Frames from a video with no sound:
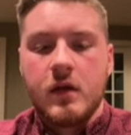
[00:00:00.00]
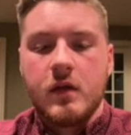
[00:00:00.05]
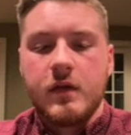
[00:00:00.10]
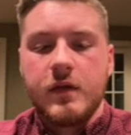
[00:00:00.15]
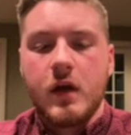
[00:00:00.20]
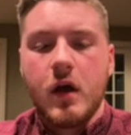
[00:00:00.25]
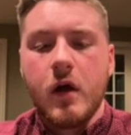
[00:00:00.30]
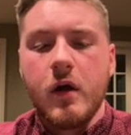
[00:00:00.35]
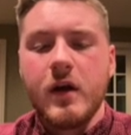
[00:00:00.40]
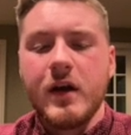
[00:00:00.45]

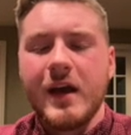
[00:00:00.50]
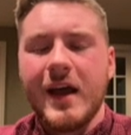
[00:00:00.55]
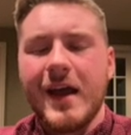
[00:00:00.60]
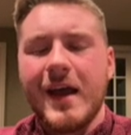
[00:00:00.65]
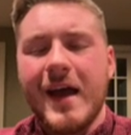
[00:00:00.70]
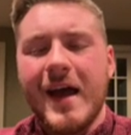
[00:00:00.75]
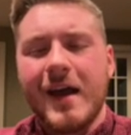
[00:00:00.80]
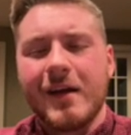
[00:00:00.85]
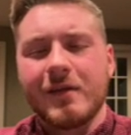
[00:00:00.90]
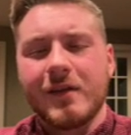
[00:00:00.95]
The RNA
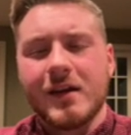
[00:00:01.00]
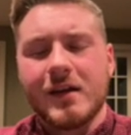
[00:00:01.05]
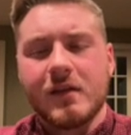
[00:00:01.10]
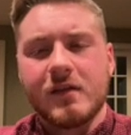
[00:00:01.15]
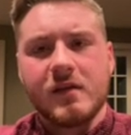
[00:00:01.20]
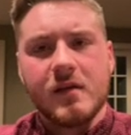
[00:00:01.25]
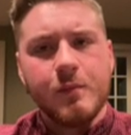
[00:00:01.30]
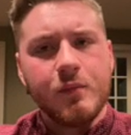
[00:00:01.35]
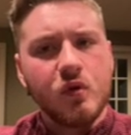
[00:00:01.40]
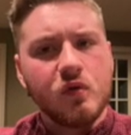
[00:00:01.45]
acts like a
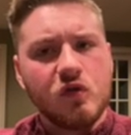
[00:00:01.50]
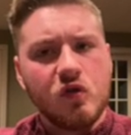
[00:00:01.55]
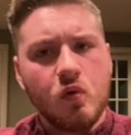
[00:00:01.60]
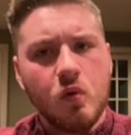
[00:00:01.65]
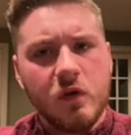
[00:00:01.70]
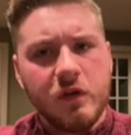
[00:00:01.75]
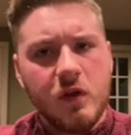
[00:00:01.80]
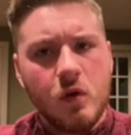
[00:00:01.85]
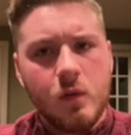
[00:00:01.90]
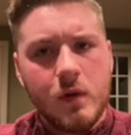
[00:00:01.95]
simple
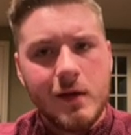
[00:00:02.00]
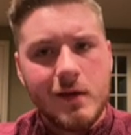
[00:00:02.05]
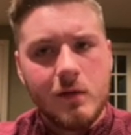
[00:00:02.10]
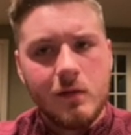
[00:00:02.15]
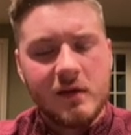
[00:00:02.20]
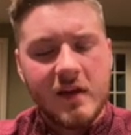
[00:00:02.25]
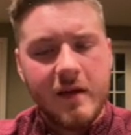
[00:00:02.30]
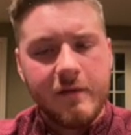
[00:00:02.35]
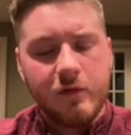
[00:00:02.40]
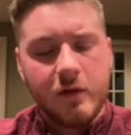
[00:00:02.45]
tool that we
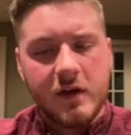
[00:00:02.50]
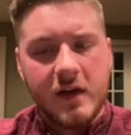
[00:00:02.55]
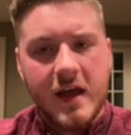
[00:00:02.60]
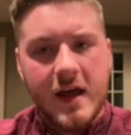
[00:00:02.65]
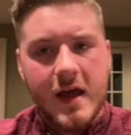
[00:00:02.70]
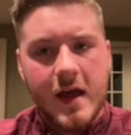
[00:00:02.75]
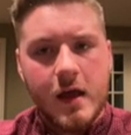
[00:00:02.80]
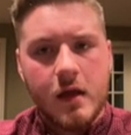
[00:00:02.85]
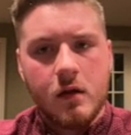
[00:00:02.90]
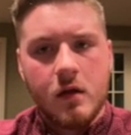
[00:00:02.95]
use every
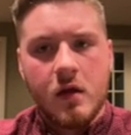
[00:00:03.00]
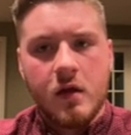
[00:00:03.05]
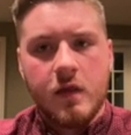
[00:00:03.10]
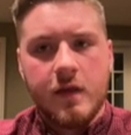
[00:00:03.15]
day.